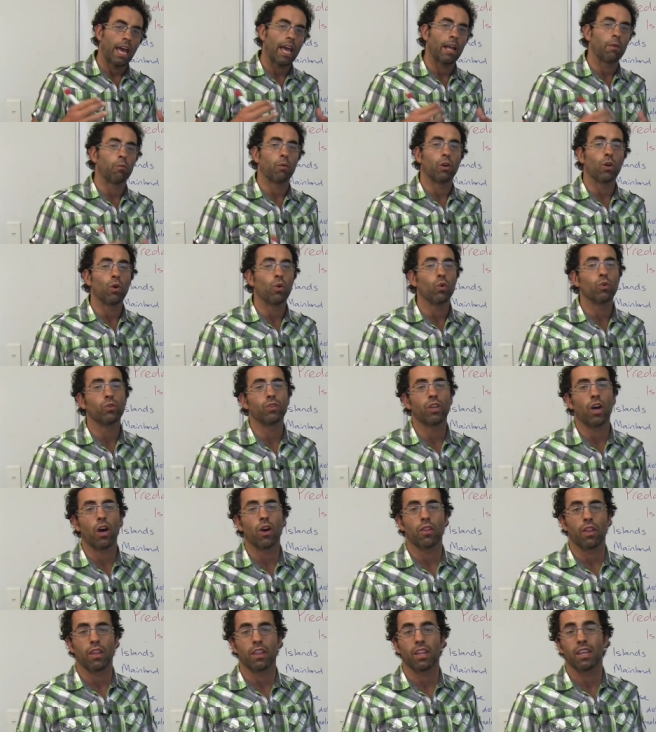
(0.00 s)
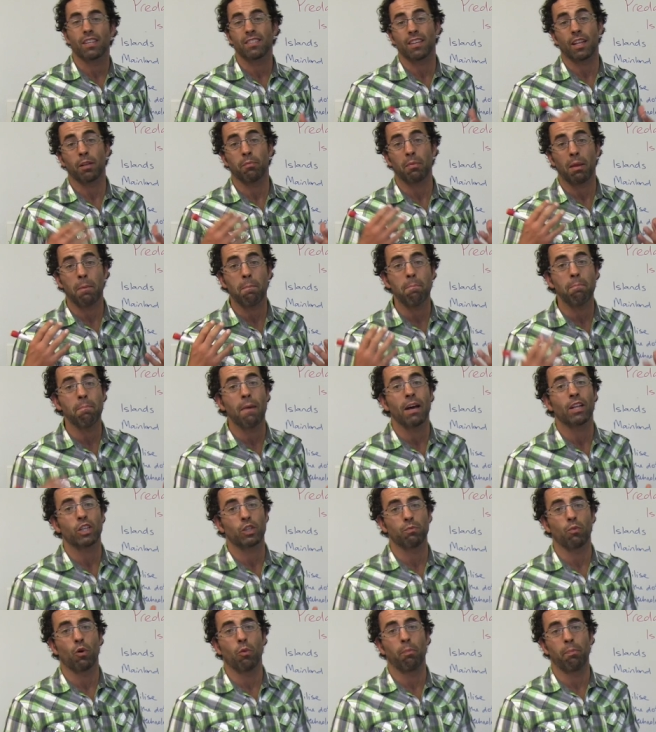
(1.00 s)
And we all know that there's going to be
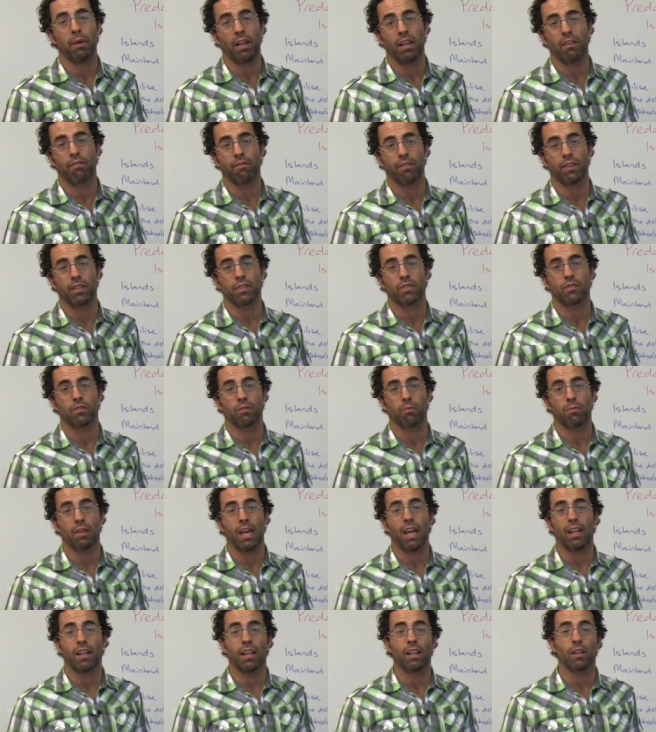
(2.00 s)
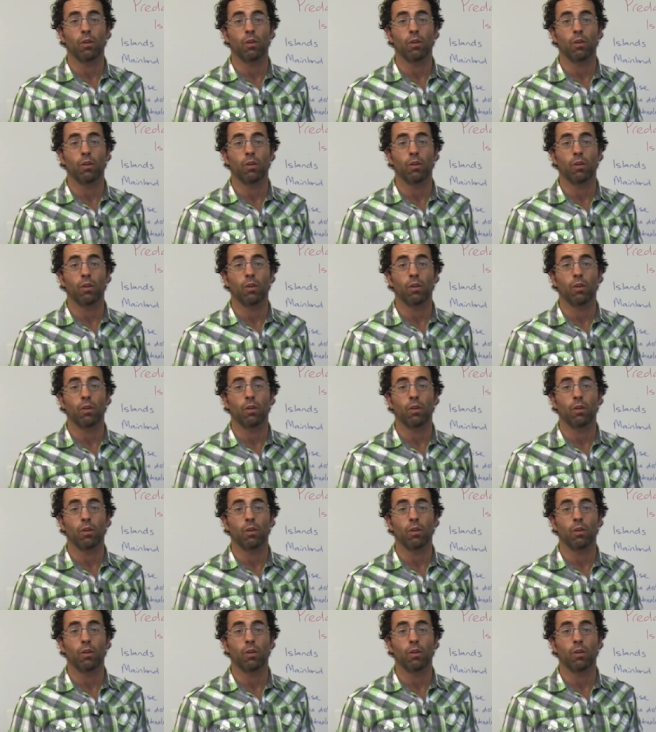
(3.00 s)
much more benefits from that.